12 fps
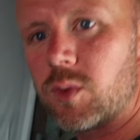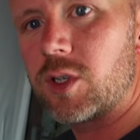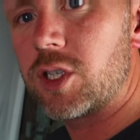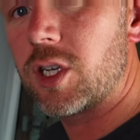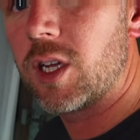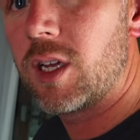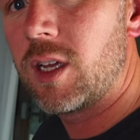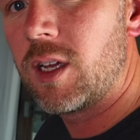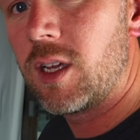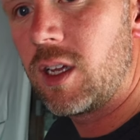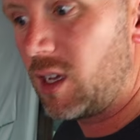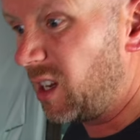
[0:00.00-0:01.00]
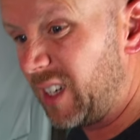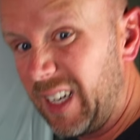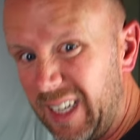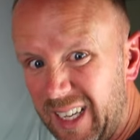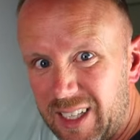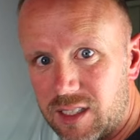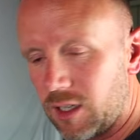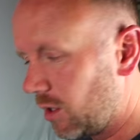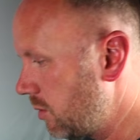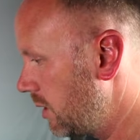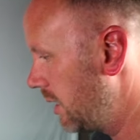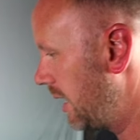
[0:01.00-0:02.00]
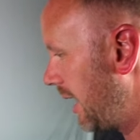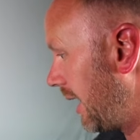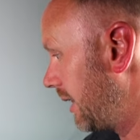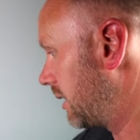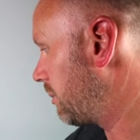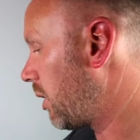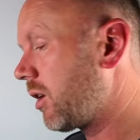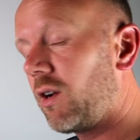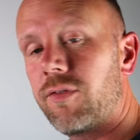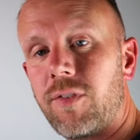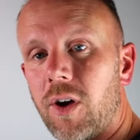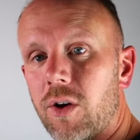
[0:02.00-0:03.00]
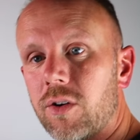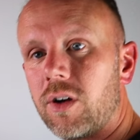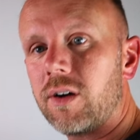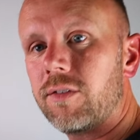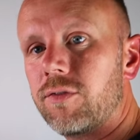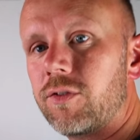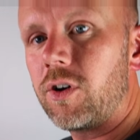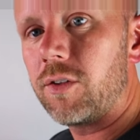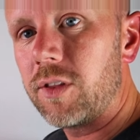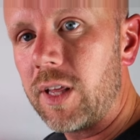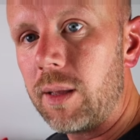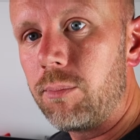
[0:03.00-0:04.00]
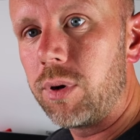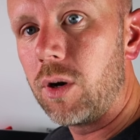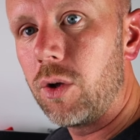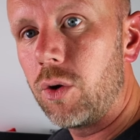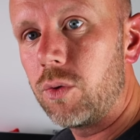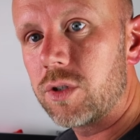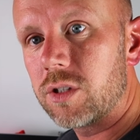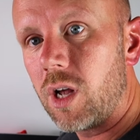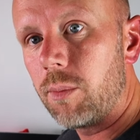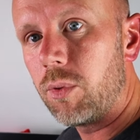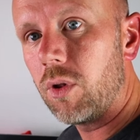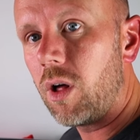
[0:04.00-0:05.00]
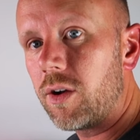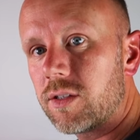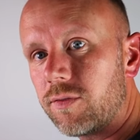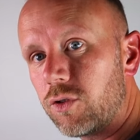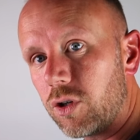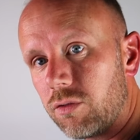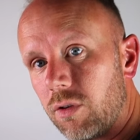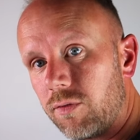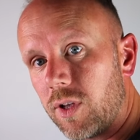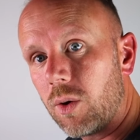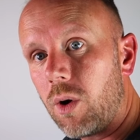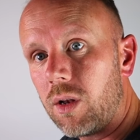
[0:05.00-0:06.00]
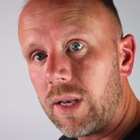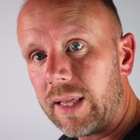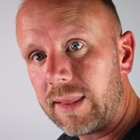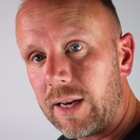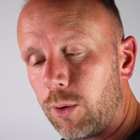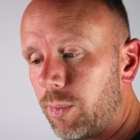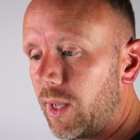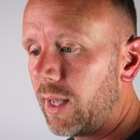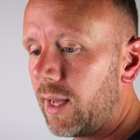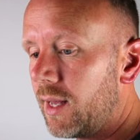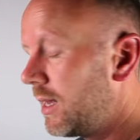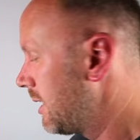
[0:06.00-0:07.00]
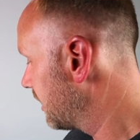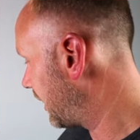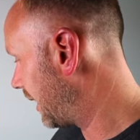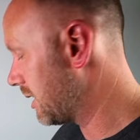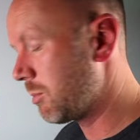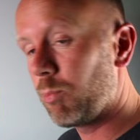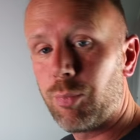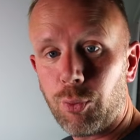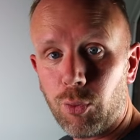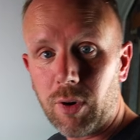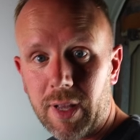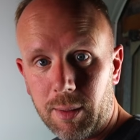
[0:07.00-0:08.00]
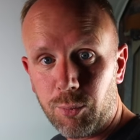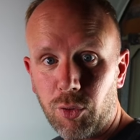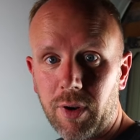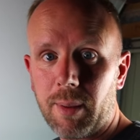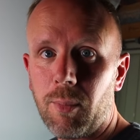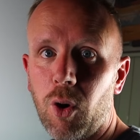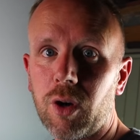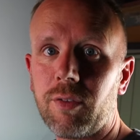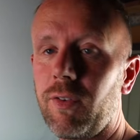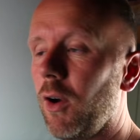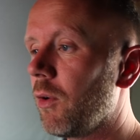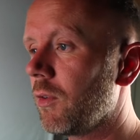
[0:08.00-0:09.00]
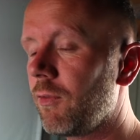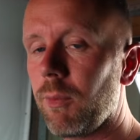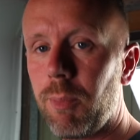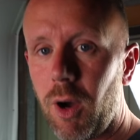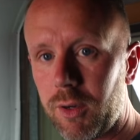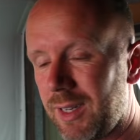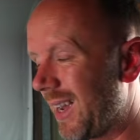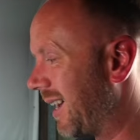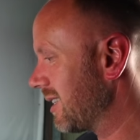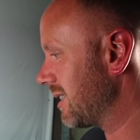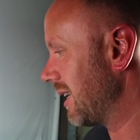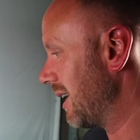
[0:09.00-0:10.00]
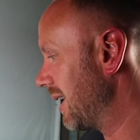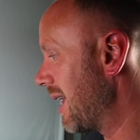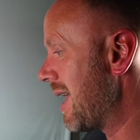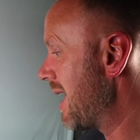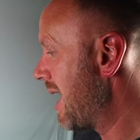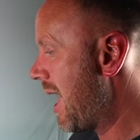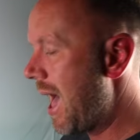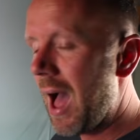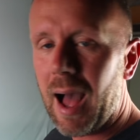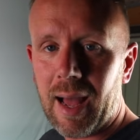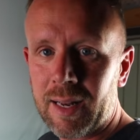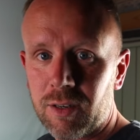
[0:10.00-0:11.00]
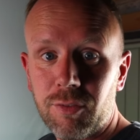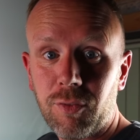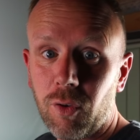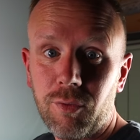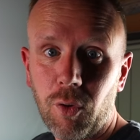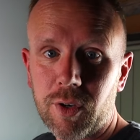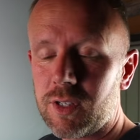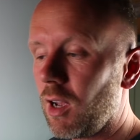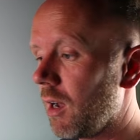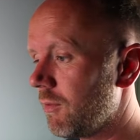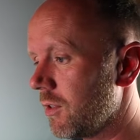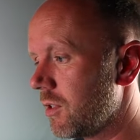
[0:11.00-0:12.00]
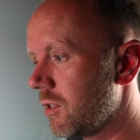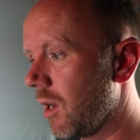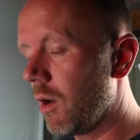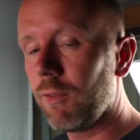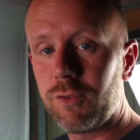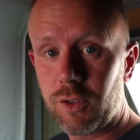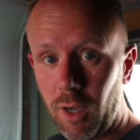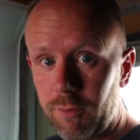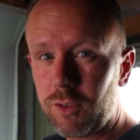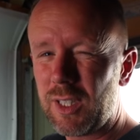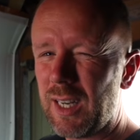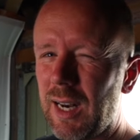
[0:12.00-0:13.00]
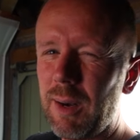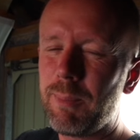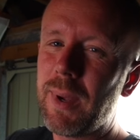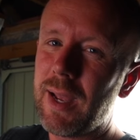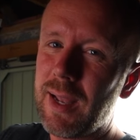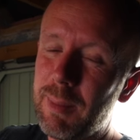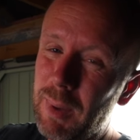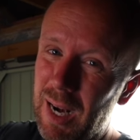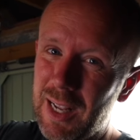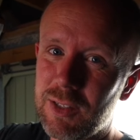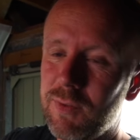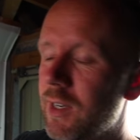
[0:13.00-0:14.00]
which I didn't need to. And the microphone, I've got the blue Snowball Ice. I've done a review, I'll link that up here. That is brilliant microphone for podcasting and for voiceovers. So I've did a little bit in my last